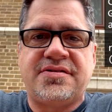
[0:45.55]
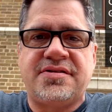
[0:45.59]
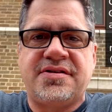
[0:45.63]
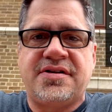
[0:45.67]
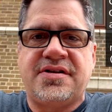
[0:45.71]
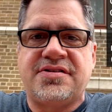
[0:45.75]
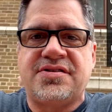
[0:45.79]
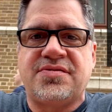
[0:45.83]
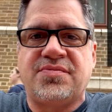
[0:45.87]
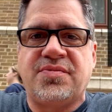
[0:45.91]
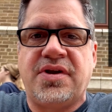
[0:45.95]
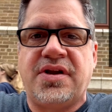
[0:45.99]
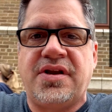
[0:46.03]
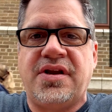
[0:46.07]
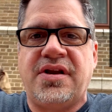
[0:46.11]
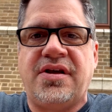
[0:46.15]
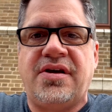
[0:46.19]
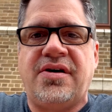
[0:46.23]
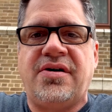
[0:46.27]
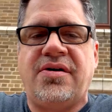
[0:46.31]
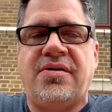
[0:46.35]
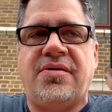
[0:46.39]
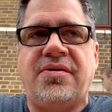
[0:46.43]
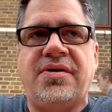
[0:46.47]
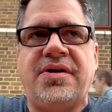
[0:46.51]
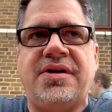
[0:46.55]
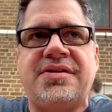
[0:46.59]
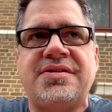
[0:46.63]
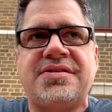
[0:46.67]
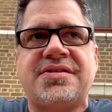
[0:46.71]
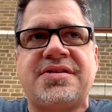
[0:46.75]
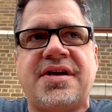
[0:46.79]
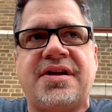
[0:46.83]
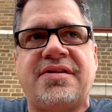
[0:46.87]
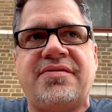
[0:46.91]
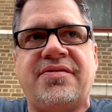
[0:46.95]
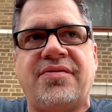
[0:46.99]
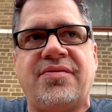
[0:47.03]
And as we know,
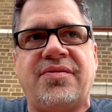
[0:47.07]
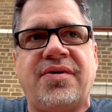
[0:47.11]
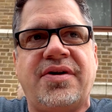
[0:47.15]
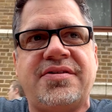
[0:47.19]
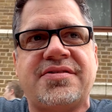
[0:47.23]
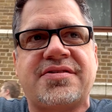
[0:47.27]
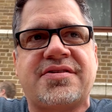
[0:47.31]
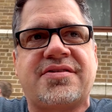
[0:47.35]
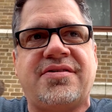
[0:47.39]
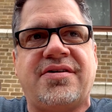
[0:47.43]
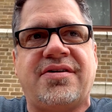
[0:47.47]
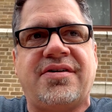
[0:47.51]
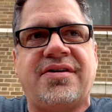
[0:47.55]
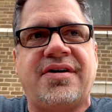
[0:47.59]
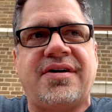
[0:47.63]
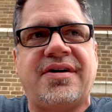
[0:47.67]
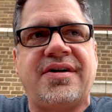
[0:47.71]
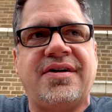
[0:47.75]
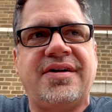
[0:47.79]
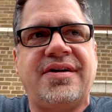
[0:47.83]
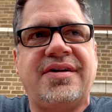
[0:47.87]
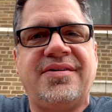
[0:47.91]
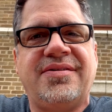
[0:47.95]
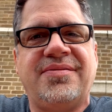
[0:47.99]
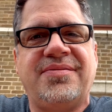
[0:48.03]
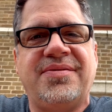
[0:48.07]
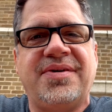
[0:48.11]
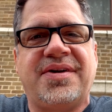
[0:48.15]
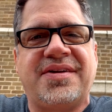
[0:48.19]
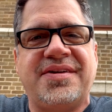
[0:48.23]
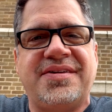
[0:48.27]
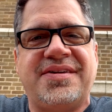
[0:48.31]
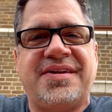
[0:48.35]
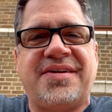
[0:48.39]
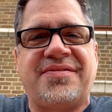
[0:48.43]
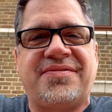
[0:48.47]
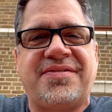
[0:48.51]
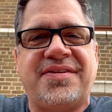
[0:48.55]
inside of a race car, we
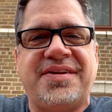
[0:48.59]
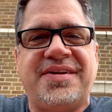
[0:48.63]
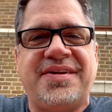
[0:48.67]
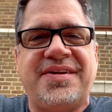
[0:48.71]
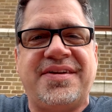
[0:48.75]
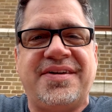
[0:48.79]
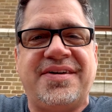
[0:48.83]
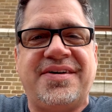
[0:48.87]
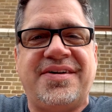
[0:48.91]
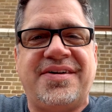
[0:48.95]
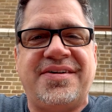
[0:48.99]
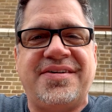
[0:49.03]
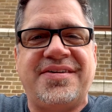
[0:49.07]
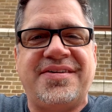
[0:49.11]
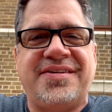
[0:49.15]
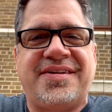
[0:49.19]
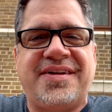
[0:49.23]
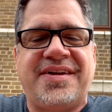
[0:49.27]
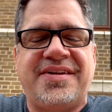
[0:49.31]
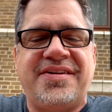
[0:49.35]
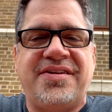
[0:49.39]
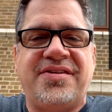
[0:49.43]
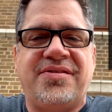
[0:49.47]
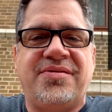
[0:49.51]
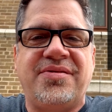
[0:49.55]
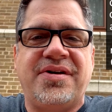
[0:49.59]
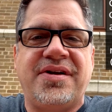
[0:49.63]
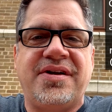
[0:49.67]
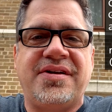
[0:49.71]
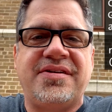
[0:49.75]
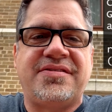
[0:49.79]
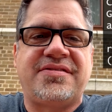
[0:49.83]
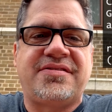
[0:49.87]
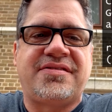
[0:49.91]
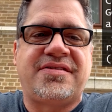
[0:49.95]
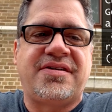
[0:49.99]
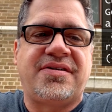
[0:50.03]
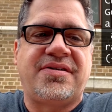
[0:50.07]
can definitely hit 110 degrees.
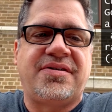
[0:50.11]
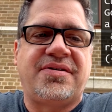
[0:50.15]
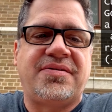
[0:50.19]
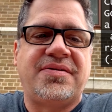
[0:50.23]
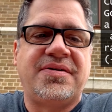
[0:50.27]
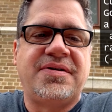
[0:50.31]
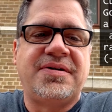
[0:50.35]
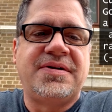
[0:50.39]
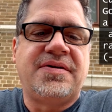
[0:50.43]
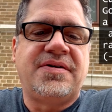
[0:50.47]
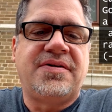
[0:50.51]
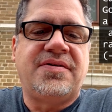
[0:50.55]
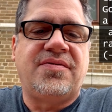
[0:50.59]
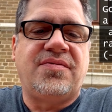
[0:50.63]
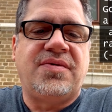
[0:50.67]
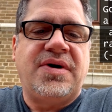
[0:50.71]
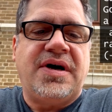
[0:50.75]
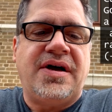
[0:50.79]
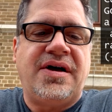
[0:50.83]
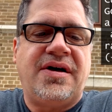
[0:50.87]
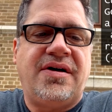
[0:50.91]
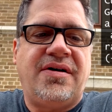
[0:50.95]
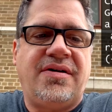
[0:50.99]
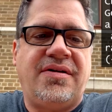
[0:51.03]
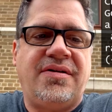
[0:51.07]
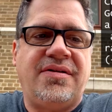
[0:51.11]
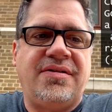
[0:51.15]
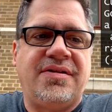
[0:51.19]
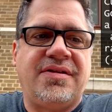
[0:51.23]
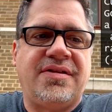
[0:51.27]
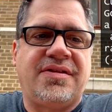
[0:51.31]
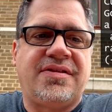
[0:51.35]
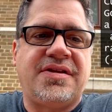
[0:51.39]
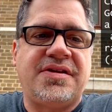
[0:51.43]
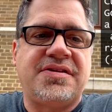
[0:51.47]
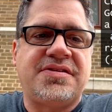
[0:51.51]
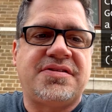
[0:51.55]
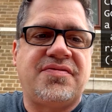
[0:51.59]
So while
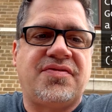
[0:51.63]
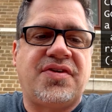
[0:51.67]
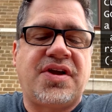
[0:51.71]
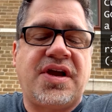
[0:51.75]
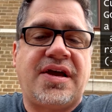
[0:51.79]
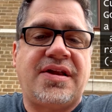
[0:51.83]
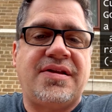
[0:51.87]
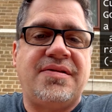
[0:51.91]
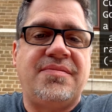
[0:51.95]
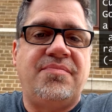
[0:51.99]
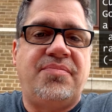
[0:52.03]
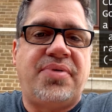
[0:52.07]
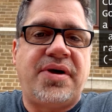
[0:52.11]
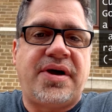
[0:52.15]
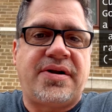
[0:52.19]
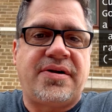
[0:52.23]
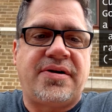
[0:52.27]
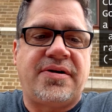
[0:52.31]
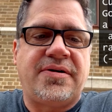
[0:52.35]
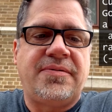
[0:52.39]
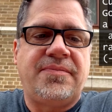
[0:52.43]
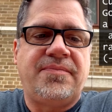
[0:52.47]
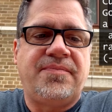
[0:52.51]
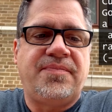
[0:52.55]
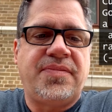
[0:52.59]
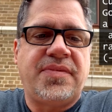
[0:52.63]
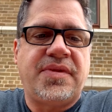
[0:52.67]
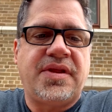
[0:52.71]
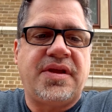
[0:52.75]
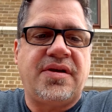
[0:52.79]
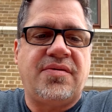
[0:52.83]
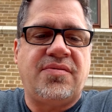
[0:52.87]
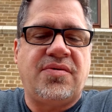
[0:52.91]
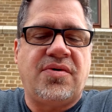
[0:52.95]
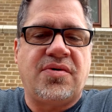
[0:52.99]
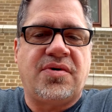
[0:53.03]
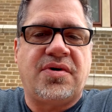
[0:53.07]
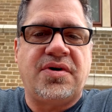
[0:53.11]
things have gotten better, I
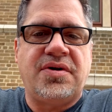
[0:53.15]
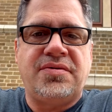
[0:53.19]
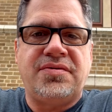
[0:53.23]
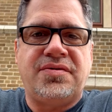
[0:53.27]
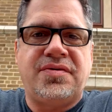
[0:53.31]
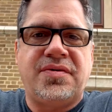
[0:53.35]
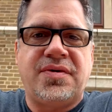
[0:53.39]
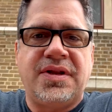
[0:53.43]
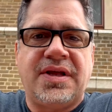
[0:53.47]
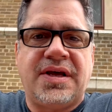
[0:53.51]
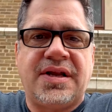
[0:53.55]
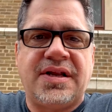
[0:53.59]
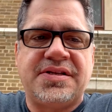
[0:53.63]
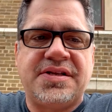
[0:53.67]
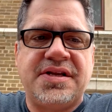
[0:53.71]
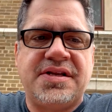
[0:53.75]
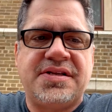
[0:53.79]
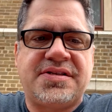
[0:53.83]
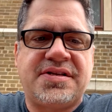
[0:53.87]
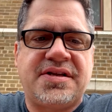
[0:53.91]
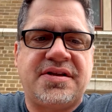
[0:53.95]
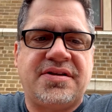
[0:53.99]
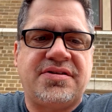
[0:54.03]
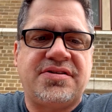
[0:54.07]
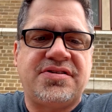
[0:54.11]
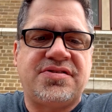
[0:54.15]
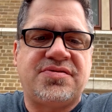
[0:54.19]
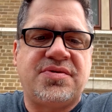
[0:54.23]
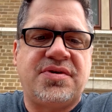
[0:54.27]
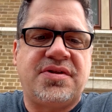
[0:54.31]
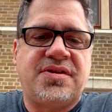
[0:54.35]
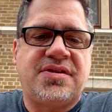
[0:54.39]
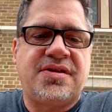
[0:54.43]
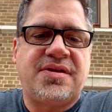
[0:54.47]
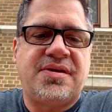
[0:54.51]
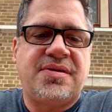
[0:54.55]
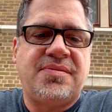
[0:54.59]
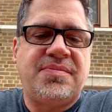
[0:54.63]
won't go into a lot of details
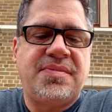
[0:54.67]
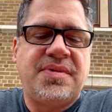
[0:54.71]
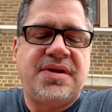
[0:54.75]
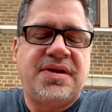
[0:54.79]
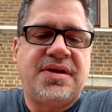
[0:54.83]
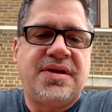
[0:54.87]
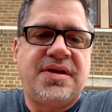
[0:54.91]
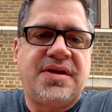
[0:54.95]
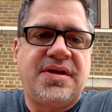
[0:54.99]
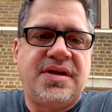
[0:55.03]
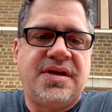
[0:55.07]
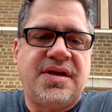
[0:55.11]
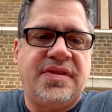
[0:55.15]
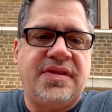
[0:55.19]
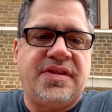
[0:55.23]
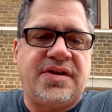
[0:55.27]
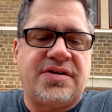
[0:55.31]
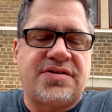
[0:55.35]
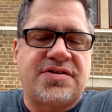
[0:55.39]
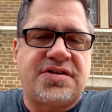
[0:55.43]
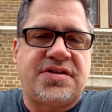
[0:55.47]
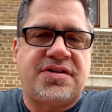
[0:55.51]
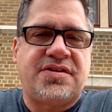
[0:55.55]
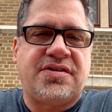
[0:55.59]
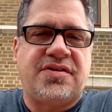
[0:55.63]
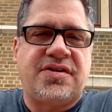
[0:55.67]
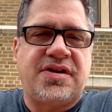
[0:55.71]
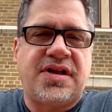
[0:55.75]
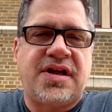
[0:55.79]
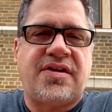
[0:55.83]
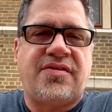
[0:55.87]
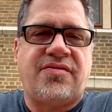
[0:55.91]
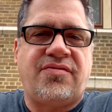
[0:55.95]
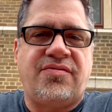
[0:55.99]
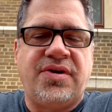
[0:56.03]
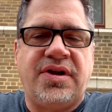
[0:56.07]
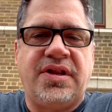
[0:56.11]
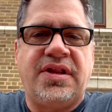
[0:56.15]
with them, they're still not
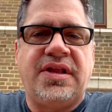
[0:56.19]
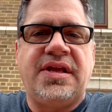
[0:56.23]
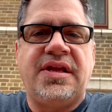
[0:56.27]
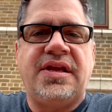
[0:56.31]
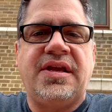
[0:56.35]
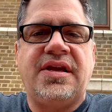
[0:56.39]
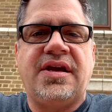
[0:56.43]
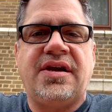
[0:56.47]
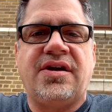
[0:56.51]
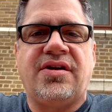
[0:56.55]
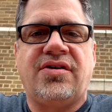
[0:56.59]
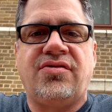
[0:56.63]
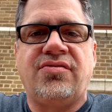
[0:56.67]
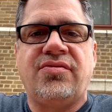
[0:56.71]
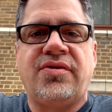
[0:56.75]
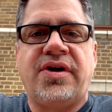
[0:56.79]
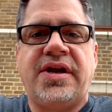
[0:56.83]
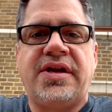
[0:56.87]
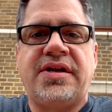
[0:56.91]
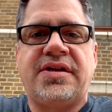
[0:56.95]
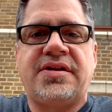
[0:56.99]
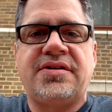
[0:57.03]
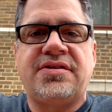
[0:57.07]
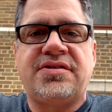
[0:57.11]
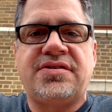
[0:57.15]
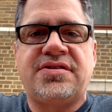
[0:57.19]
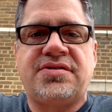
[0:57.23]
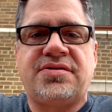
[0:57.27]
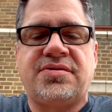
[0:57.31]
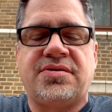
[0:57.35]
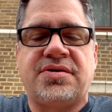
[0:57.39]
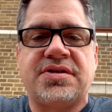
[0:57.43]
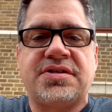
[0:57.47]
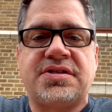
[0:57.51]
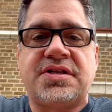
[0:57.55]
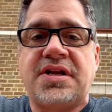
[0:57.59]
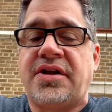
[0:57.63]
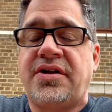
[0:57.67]
really a great
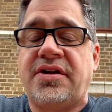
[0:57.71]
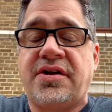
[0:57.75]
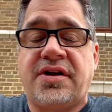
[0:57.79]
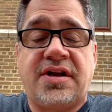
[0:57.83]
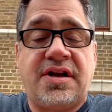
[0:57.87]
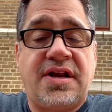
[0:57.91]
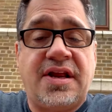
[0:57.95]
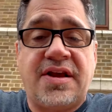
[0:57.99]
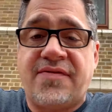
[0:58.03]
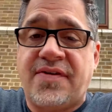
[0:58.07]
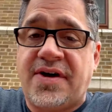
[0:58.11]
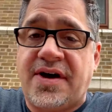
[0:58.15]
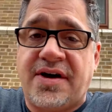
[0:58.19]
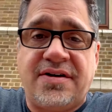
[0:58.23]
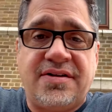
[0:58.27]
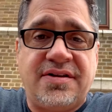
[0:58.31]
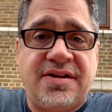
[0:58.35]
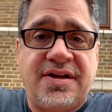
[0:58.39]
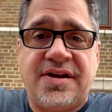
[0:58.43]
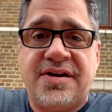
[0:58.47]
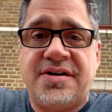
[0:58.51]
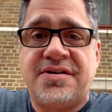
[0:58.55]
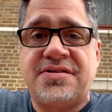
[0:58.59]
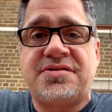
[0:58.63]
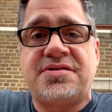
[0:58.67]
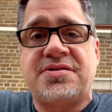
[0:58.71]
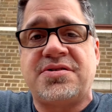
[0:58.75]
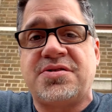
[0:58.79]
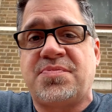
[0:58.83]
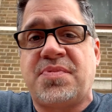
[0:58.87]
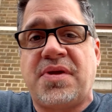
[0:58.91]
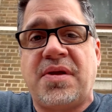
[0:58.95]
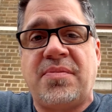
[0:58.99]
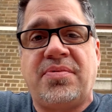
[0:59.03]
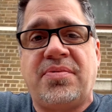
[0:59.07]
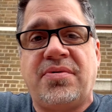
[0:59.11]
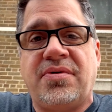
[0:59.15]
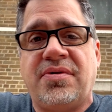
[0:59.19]
source. Now, you're going to have outliers. There's
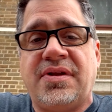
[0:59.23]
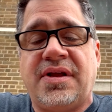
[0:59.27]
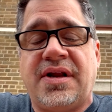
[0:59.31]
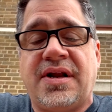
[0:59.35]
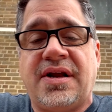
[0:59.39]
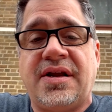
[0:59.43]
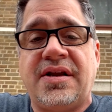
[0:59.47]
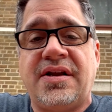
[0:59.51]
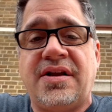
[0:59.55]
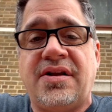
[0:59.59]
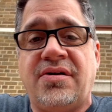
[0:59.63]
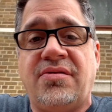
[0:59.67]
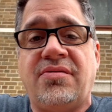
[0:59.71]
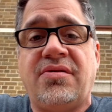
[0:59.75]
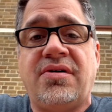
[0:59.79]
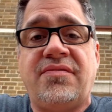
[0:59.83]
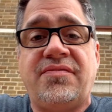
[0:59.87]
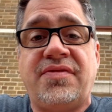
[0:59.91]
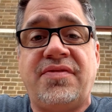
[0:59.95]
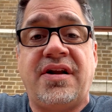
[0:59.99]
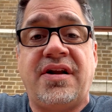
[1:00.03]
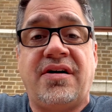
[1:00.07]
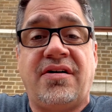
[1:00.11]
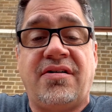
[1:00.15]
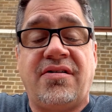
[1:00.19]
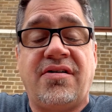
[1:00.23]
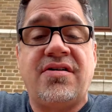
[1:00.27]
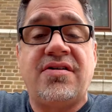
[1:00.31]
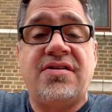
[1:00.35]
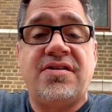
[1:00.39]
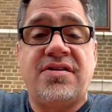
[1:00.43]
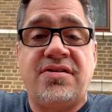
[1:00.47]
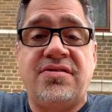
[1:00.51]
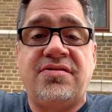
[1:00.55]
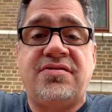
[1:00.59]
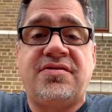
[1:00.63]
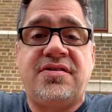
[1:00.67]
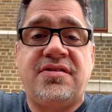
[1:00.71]
people that I know of are
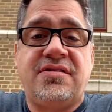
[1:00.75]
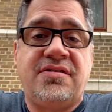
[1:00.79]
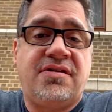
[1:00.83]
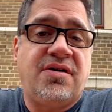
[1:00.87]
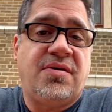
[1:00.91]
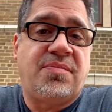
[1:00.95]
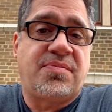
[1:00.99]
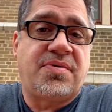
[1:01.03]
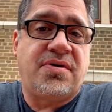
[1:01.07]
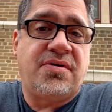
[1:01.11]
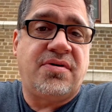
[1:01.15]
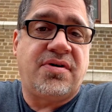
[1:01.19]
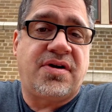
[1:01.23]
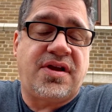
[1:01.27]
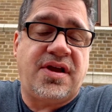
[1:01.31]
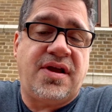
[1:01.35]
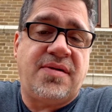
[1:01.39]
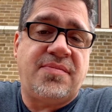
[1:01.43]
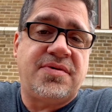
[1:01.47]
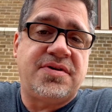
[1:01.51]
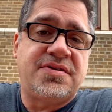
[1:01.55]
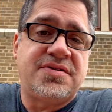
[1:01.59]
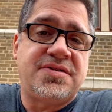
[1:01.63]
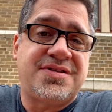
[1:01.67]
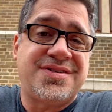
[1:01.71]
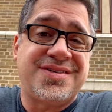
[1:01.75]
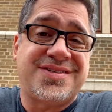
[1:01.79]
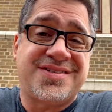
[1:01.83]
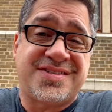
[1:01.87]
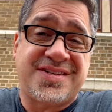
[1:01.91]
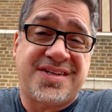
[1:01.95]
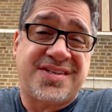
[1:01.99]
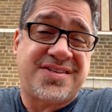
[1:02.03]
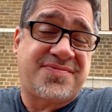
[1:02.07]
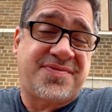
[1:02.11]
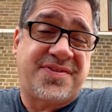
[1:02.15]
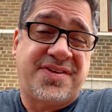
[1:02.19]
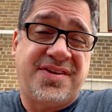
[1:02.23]
using GoPro cameras
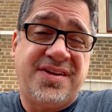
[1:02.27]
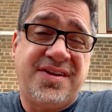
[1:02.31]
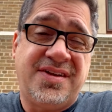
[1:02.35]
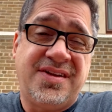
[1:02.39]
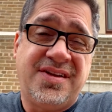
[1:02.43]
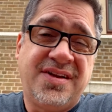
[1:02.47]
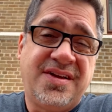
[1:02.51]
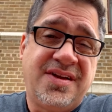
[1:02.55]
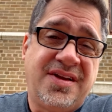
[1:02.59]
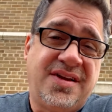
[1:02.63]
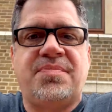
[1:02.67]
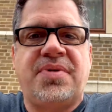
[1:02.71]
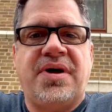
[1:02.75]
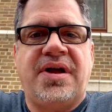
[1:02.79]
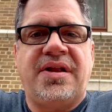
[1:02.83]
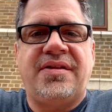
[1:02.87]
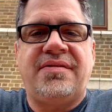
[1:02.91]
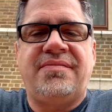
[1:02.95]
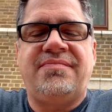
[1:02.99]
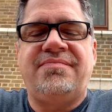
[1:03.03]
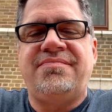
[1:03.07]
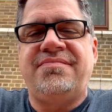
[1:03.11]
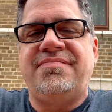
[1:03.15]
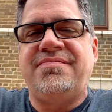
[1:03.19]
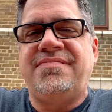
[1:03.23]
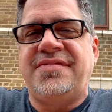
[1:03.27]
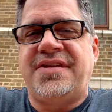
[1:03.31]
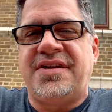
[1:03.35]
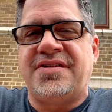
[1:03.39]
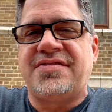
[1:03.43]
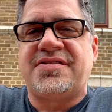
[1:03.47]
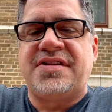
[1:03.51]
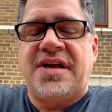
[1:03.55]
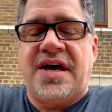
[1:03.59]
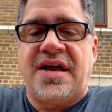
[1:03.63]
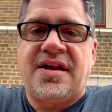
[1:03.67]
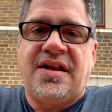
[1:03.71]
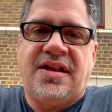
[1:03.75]
successfully, but there's
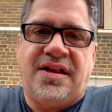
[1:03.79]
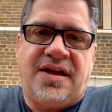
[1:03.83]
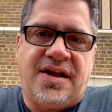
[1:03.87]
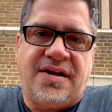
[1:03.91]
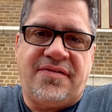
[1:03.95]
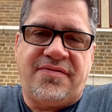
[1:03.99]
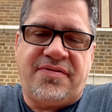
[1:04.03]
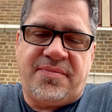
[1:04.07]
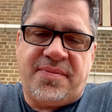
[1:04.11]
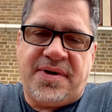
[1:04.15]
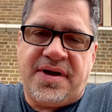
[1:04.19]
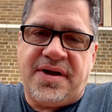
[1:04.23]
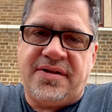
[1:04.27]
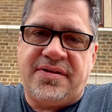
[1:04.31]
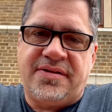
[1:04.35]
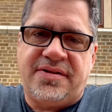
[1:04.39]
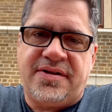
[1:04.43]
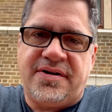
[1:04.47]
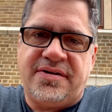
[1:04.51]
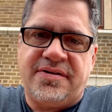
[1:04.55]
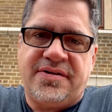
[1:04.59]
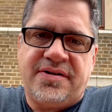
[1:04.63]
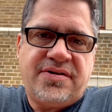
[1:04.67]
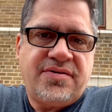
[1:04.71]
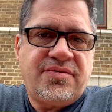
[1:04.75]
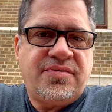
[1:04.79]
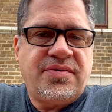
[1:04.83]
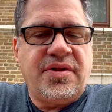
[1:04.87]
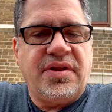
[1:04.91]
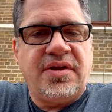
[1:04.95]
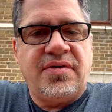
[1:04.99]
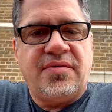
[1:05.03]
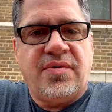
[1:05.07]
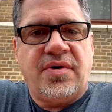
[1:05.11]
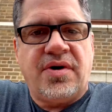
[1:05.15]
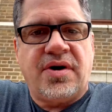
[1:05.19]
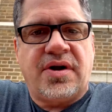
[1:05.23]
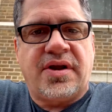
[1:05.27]
not a lot of them out there that are really
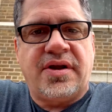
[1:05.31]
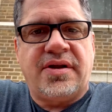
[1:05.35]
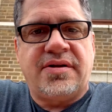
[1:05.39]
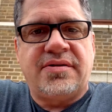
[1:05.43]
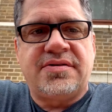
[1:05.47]
working.